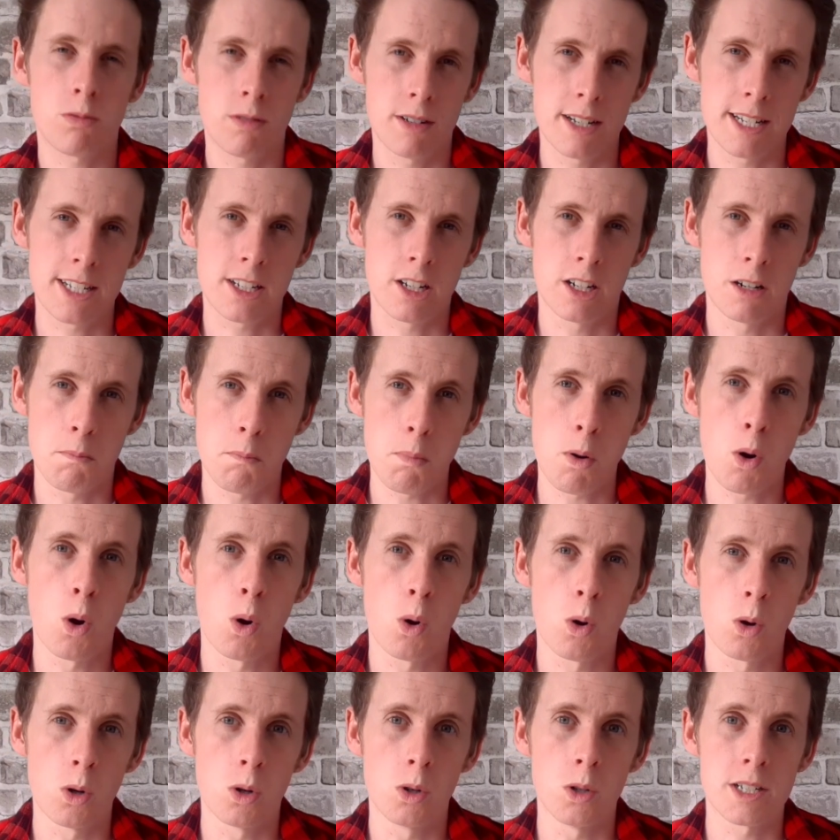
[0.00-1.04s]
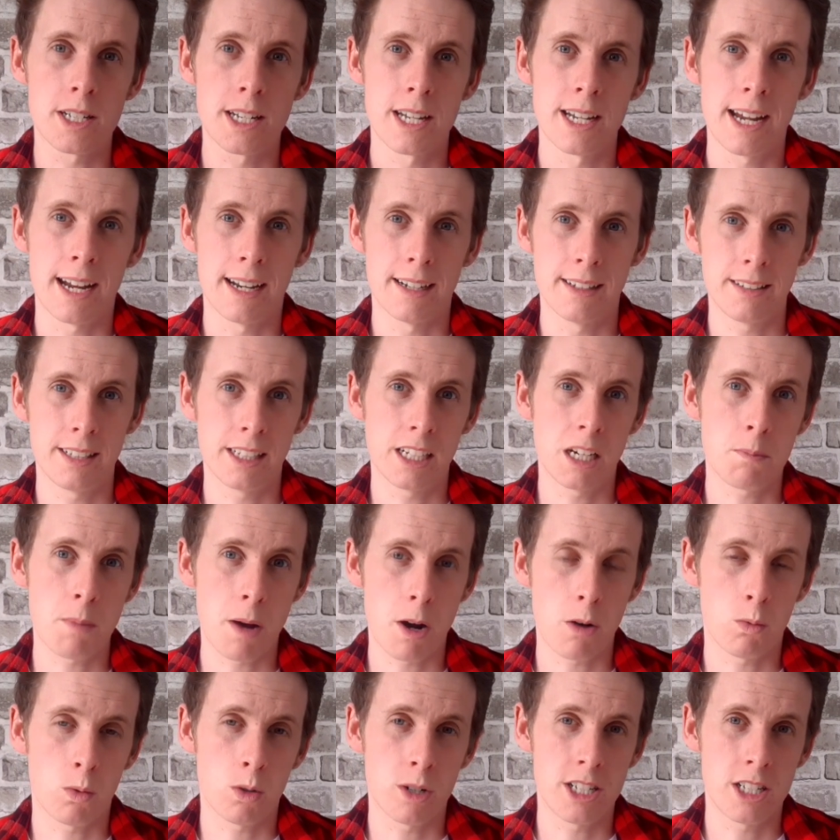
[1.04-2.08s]
when he's going to pause and think
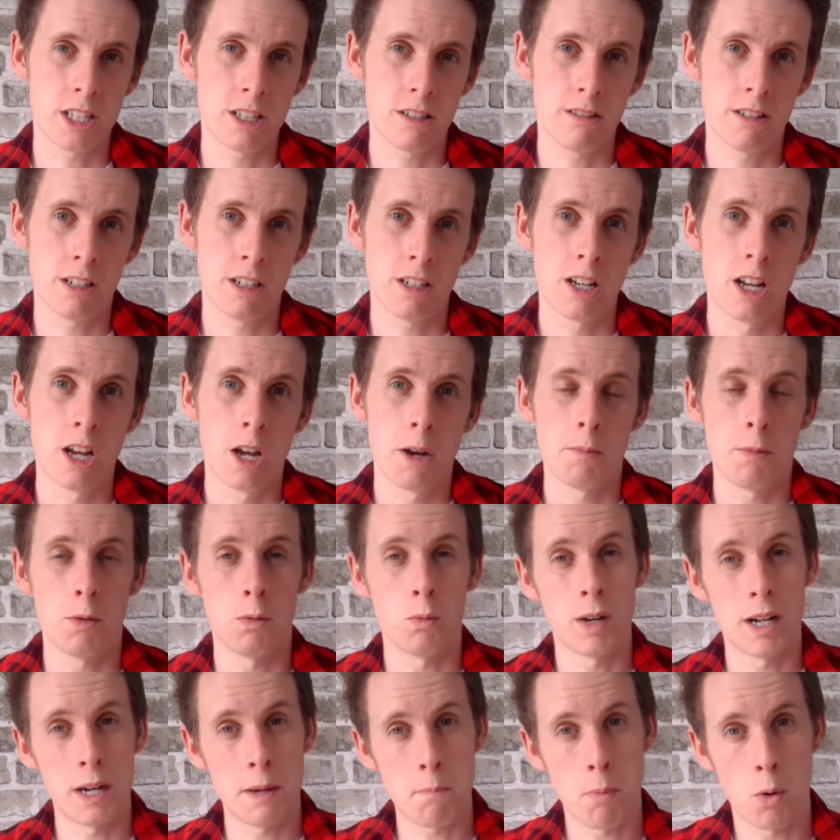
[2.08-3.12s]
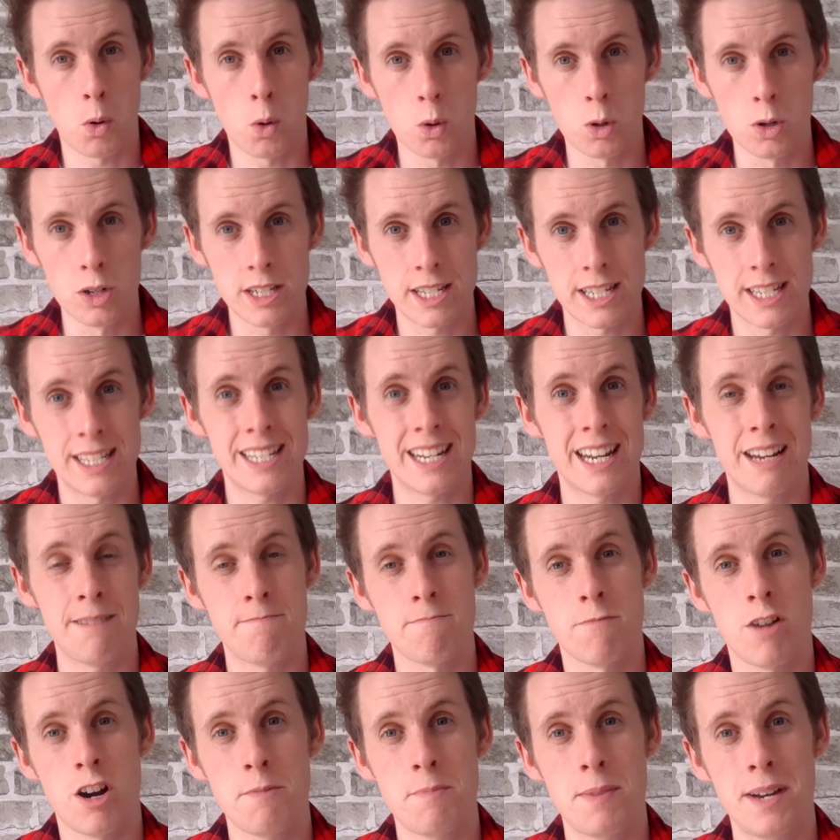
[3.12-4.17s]
about what he's doing, but when he pauses, it
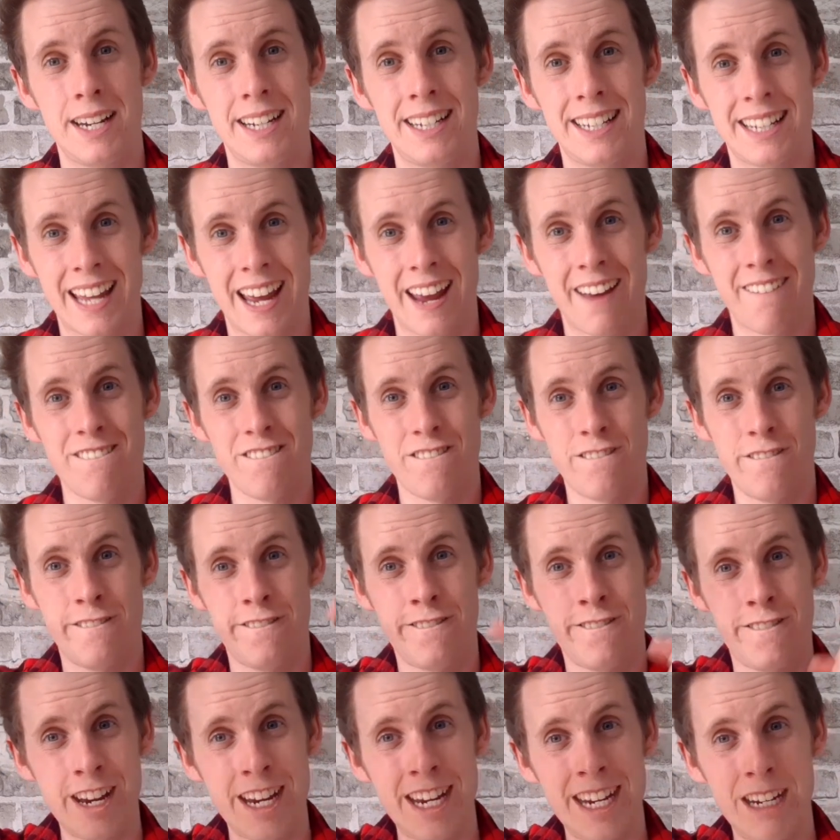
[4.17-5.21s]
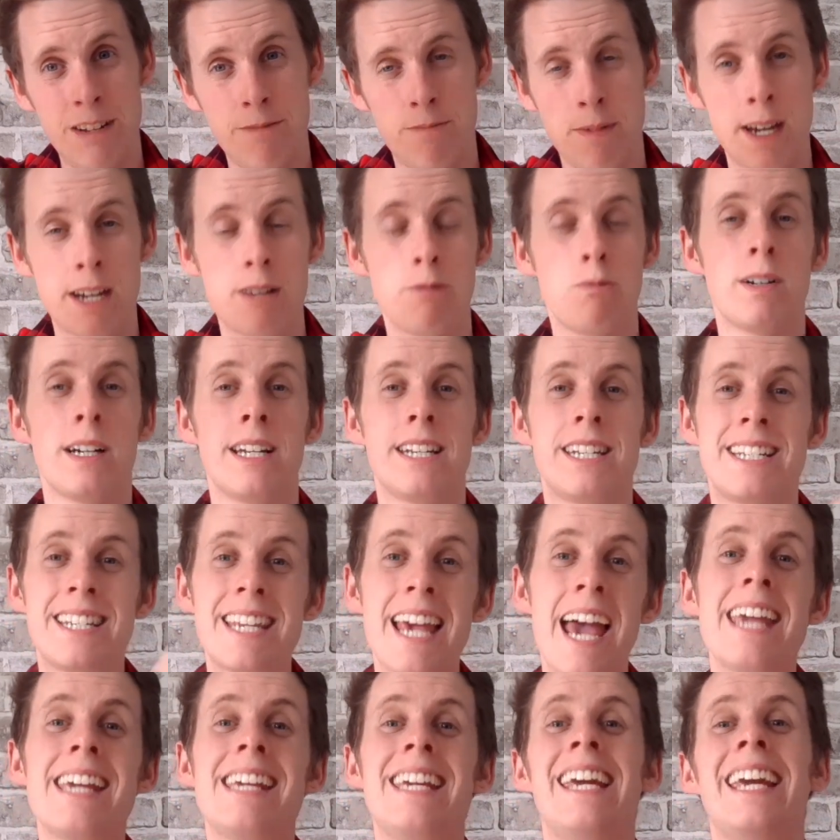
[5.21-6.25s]
might be in that V bit, when he's
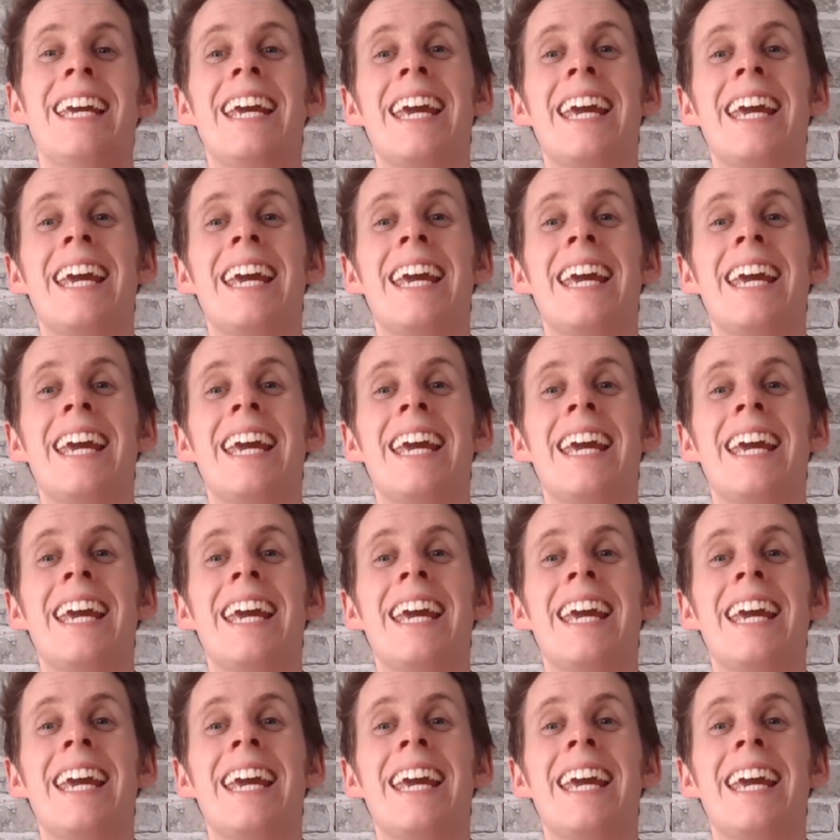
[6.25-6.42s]
taking